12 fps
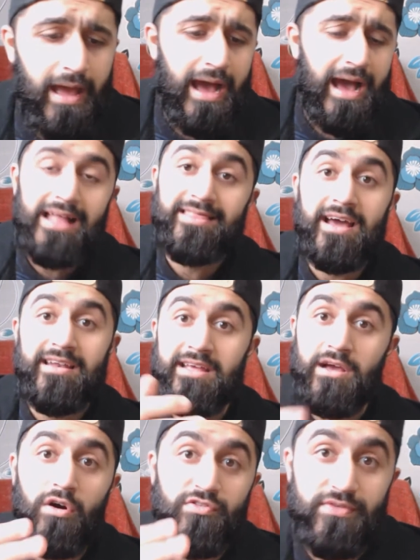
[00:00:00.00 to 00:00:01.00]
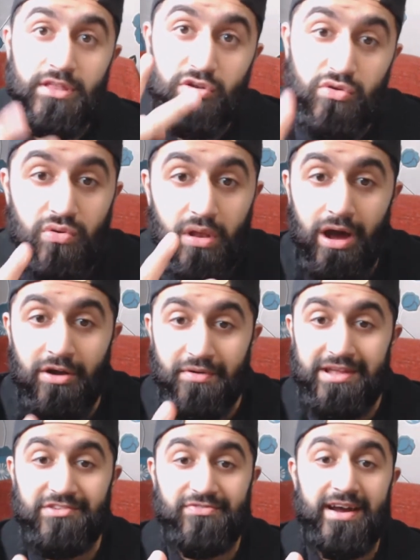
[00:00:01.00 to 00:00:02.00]
And then he goes for the 2 long
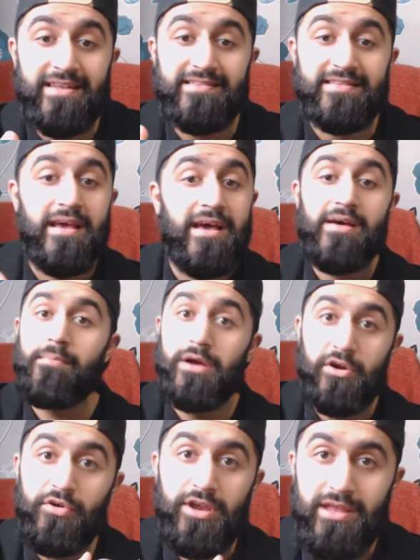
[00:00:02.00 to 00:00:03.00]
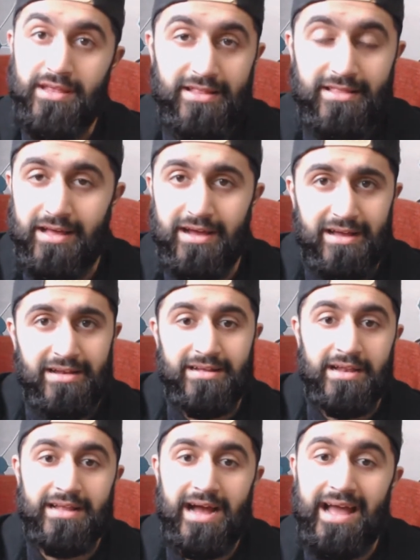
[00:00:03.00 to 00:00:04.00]
range fighters. McCree, the gun
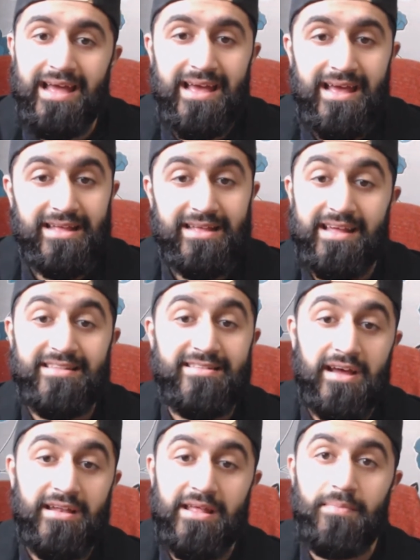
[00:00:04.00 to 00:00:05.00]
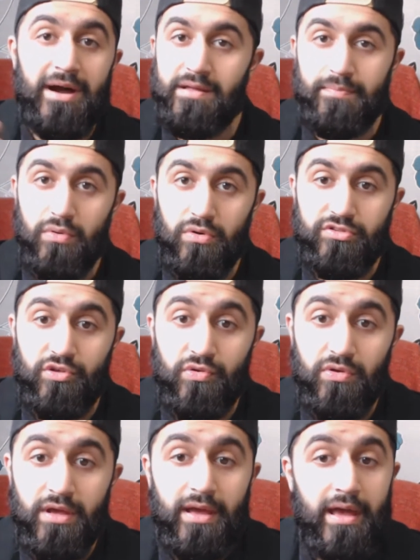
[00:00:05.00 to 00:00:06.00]
guy, gets done in by the ball
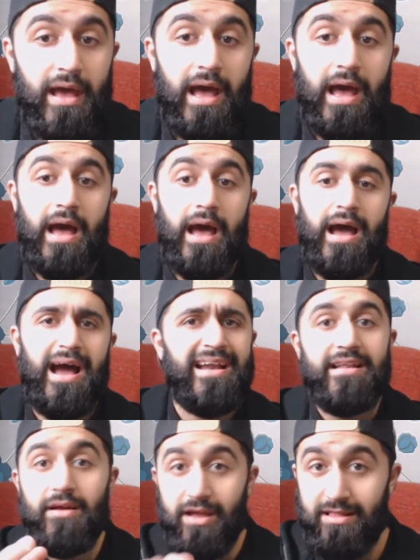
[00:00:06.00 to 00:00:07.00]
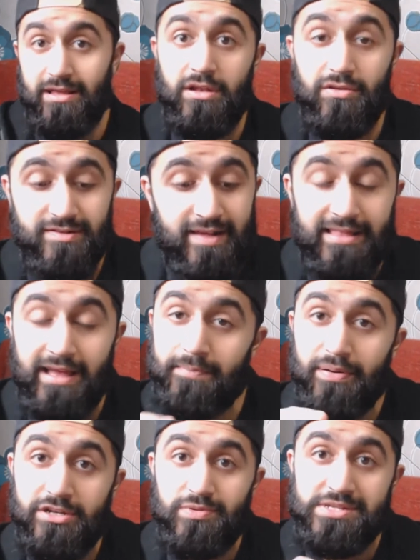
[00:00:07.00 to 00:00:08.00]
too. And it looks like
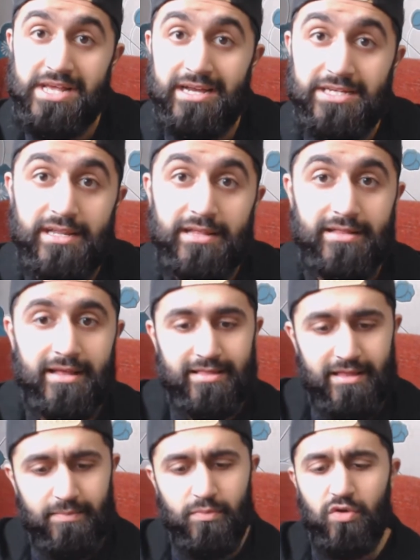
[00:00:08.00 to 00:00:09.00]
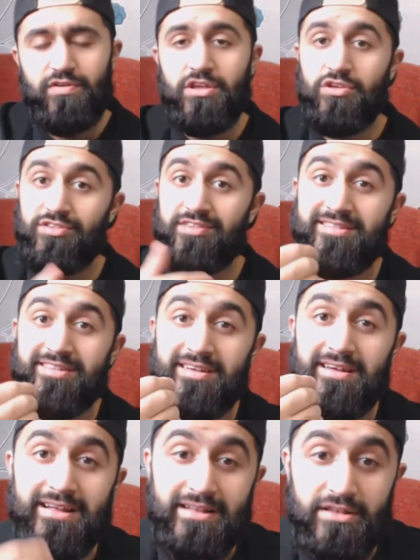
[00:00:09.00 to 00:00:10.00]
that punch was actually the move he uses
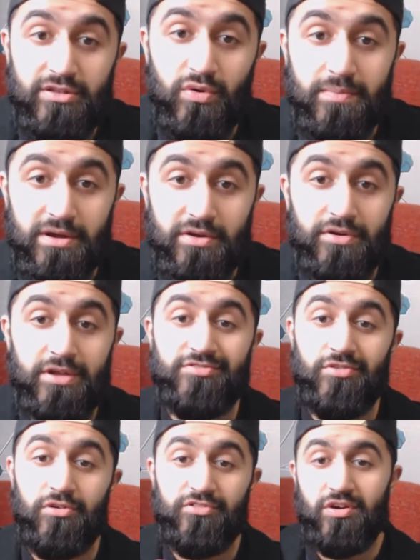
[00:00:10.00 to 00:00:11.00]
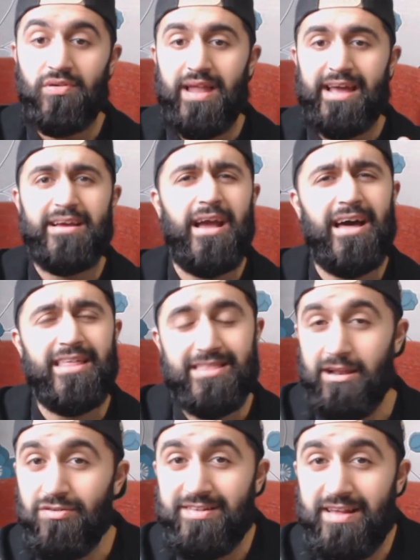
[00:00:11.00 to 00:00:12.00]
to do in McCree was also like,
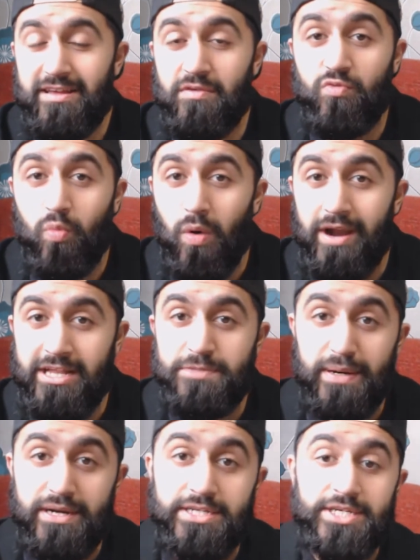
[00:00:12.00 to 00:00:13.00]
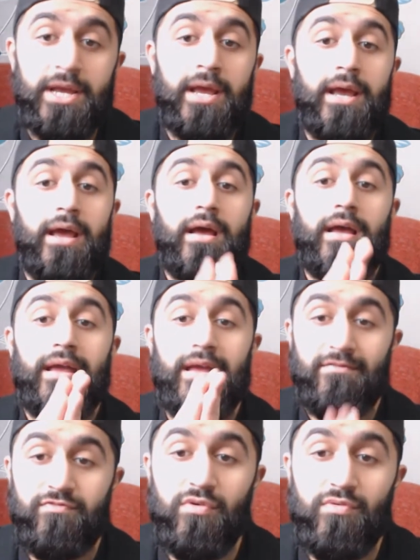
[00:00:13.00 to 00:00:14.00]
it looks like it was 1-inch punch
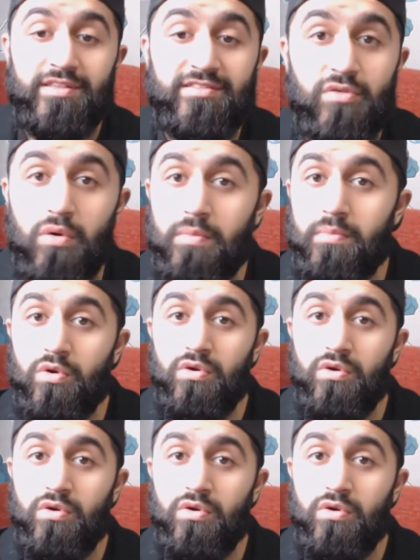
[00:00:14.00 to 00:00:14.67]
influenced, or